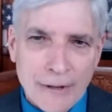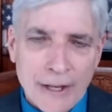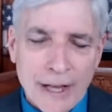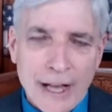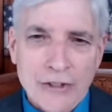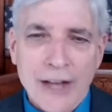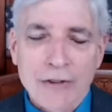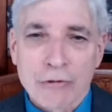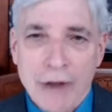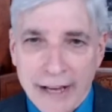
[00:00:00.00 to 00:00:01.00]
as they
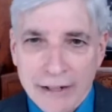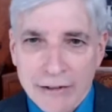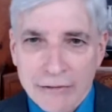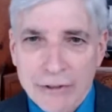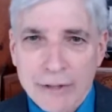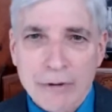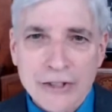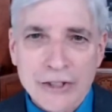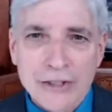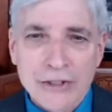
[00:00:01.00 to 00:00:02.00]
ran for the
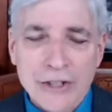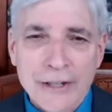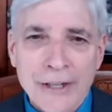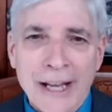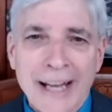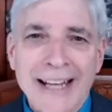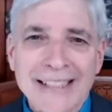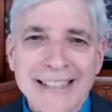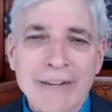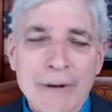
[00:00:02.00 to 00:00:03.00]
presidency and
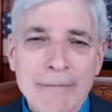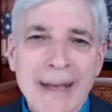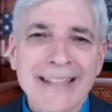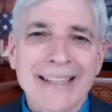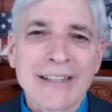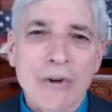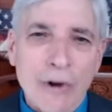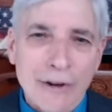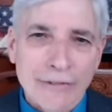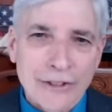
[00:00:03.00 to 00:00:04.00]
as they remained in
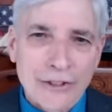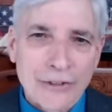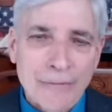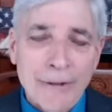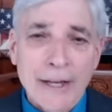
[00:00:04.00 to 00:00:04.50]
office,